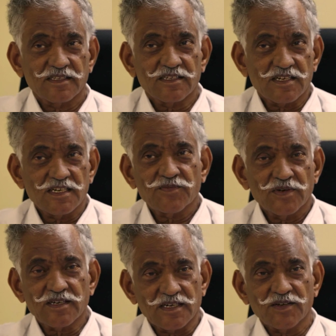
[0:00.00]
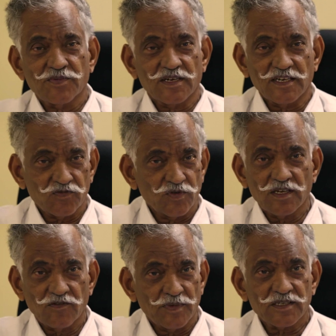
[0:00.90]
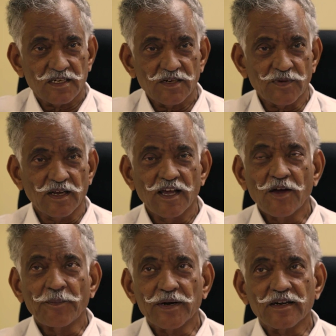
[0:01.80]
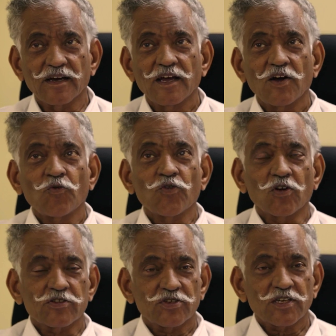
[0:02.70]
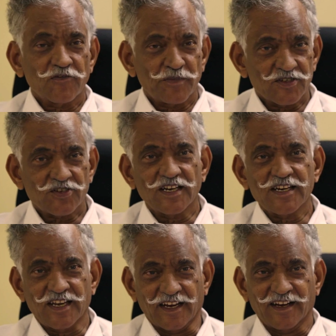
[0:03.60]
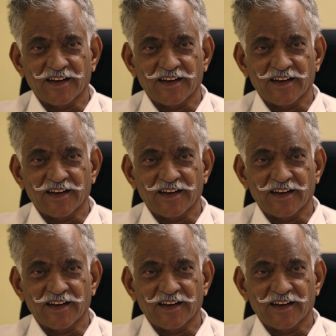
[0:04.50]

the treatment. Yes, we give best treatment, but we also give best training.